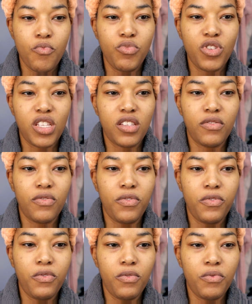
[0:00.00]
just
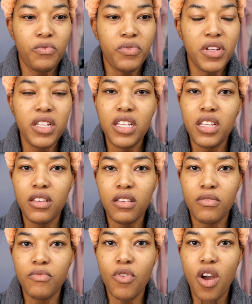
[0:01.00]

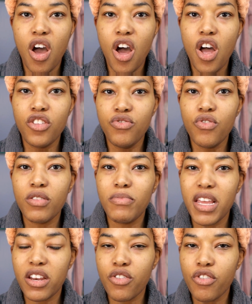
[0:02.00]
really annoyed
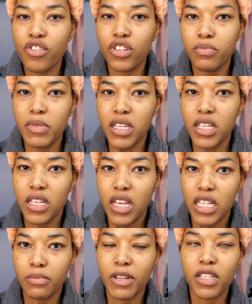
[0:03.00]
me. It irked me,
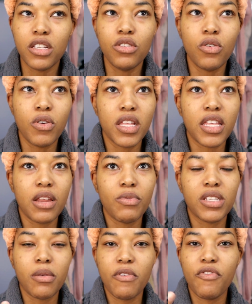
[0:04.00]
especially knowing that it
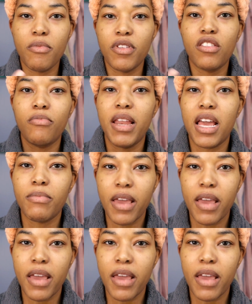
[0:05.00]
was coming from another black